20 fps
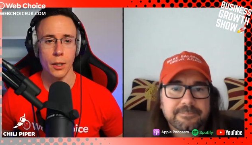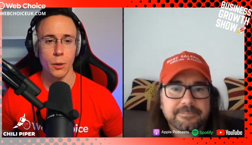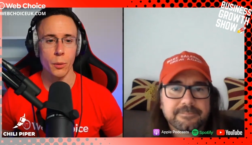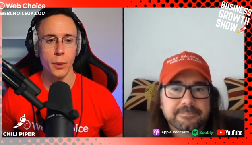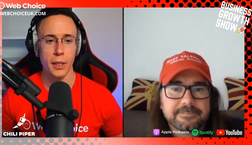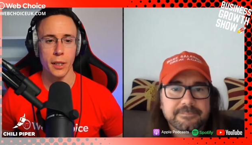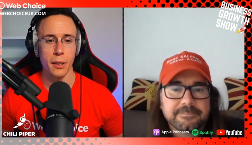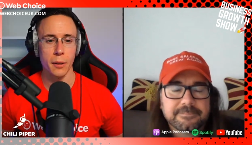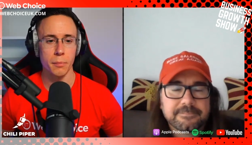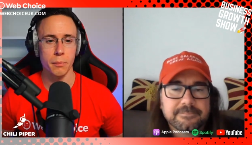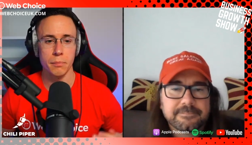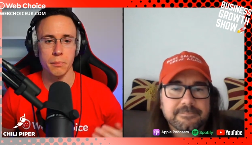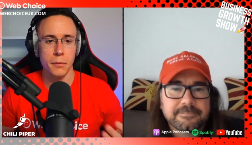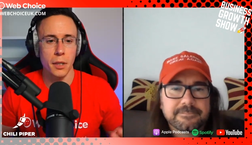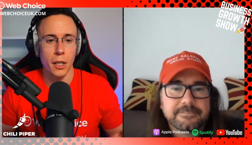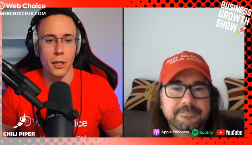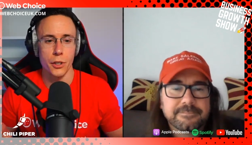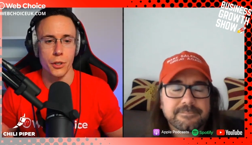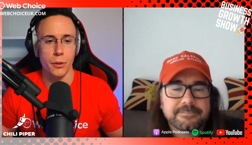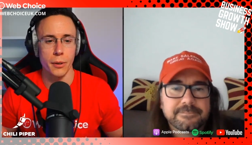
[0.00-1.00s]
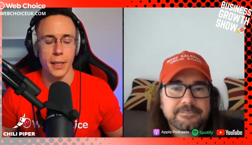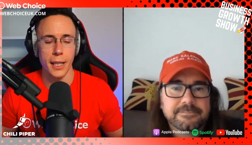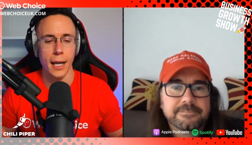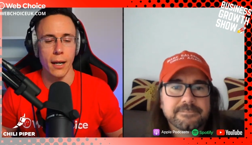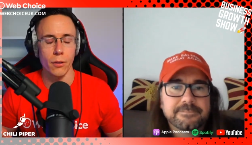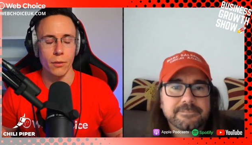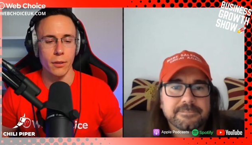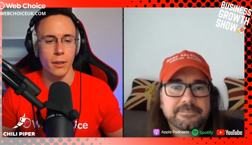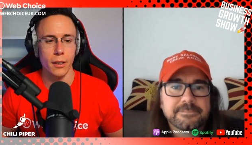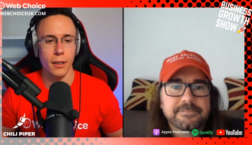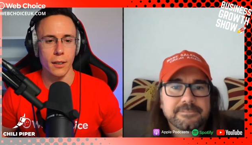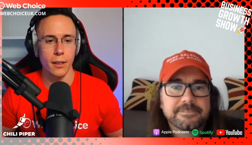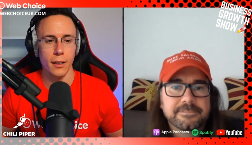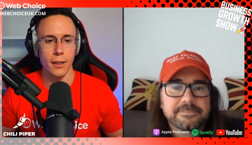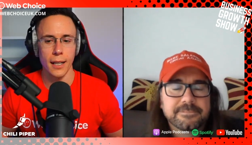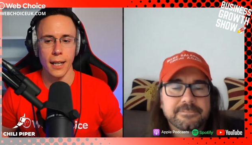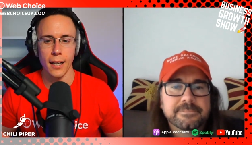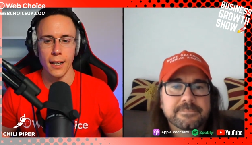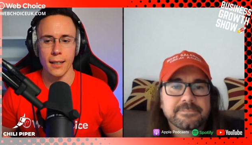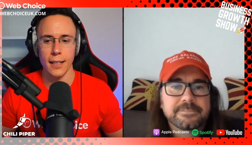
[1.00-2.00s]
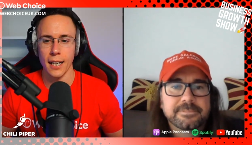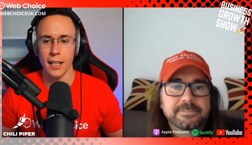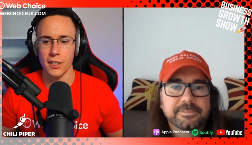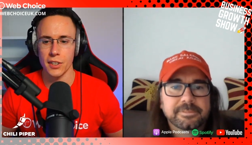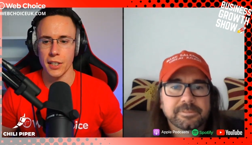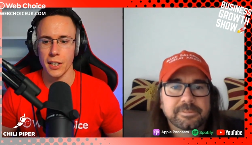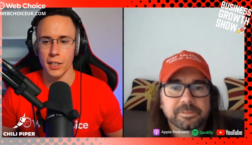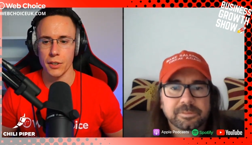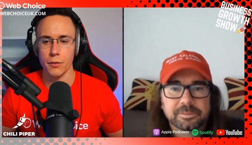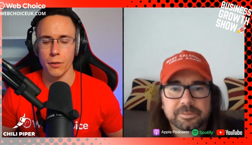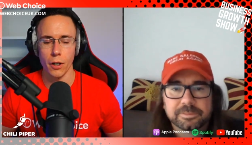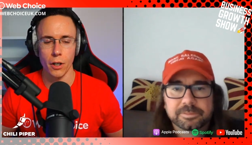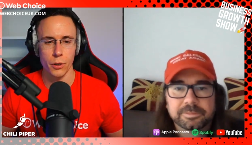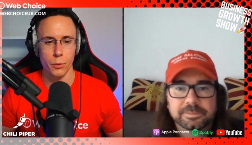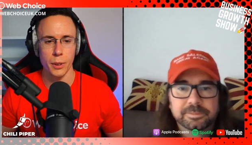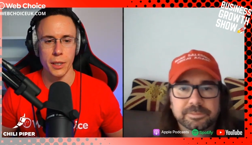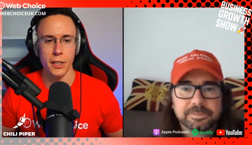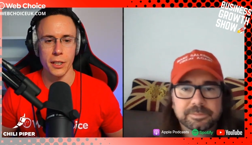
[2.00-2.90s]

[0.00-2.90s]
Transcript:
Speaker 1: we're going to close your account that that's it as far as we're